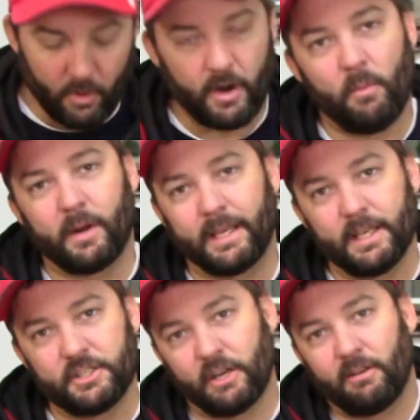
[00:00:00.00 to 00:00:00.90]
part, I want to
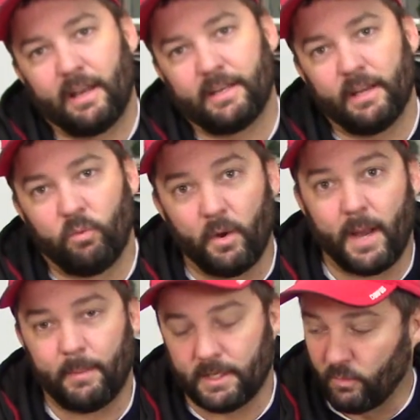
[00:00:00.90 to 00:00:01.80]
get a general idea of what,
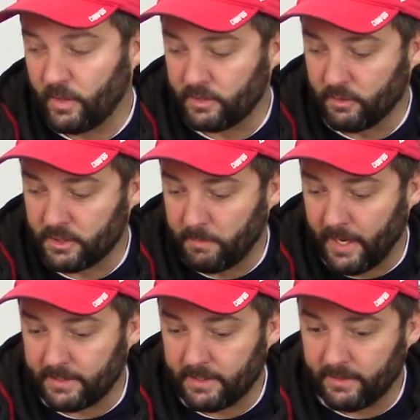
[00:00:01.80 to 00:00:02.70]
I'm, what to
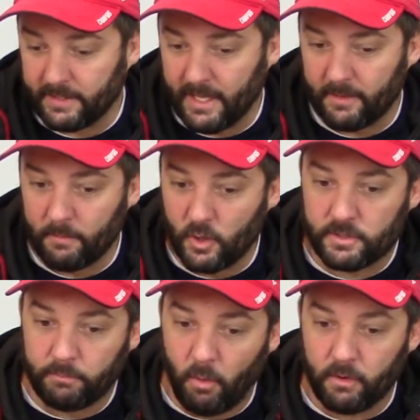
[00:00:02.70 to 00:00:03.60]
expect. Now, the
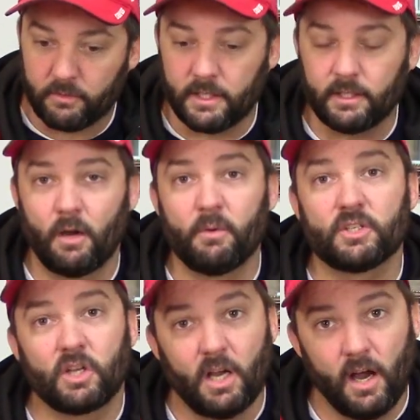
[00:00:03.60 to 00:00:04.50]
most important thing though
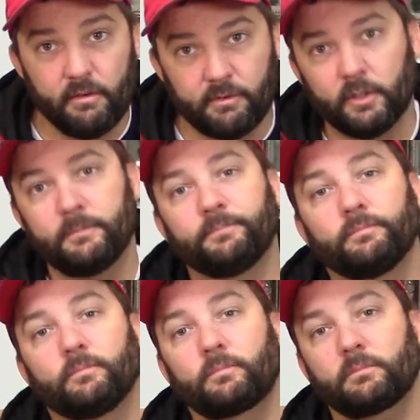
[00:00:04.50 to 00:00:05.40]
is cover
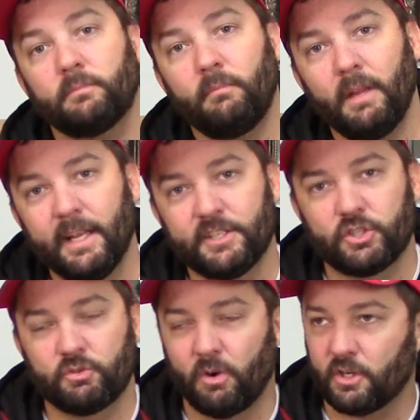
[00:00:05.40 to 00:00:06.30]
and
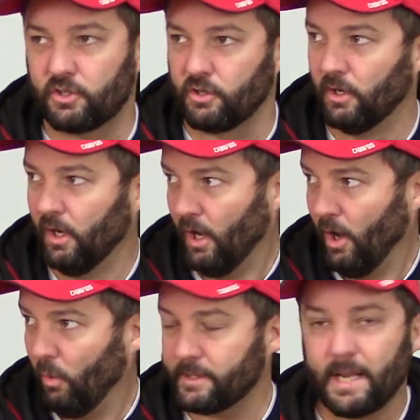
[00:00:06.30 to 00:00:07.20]
structure.
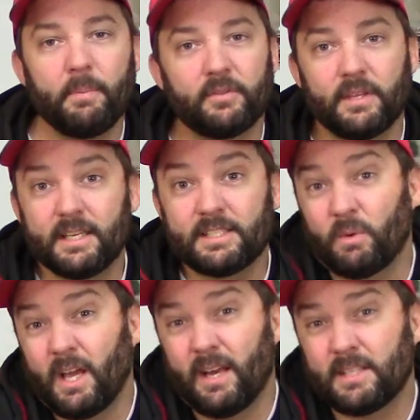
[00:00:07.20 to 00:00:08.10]
What type of things,
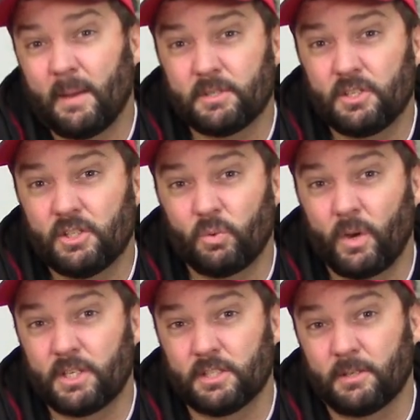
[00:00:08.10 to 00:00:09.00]
what kind of type of
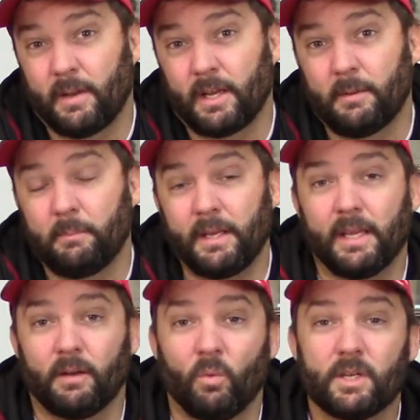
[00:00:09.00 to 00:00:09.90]
situations am I going to be
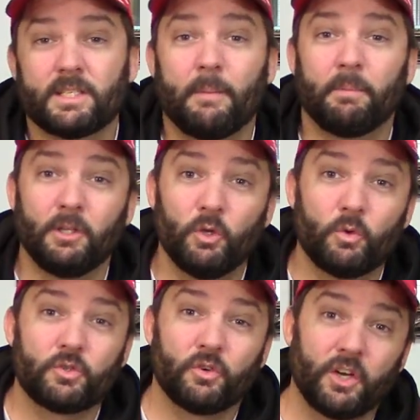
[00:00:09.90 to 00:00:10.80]
in? What type of
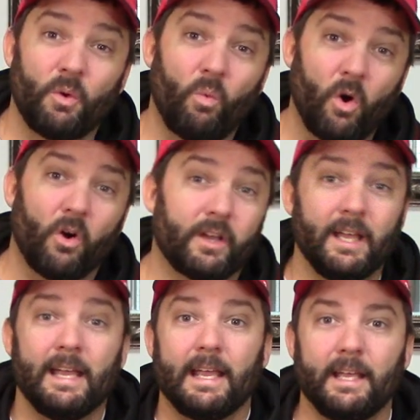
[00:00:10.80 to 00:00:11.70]
lures are going to work
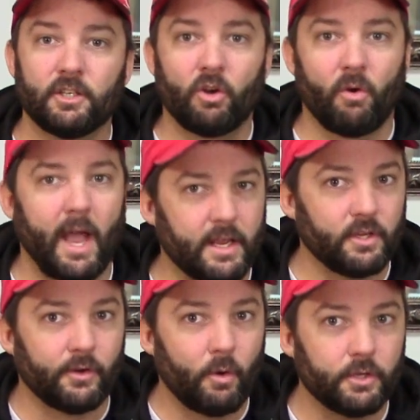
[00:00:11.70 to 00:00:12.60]
in the
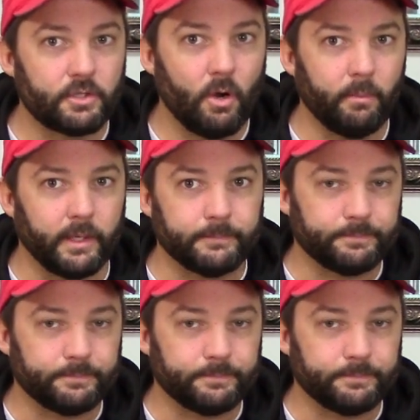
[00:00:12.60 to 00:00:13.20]
grass on Okeechobee?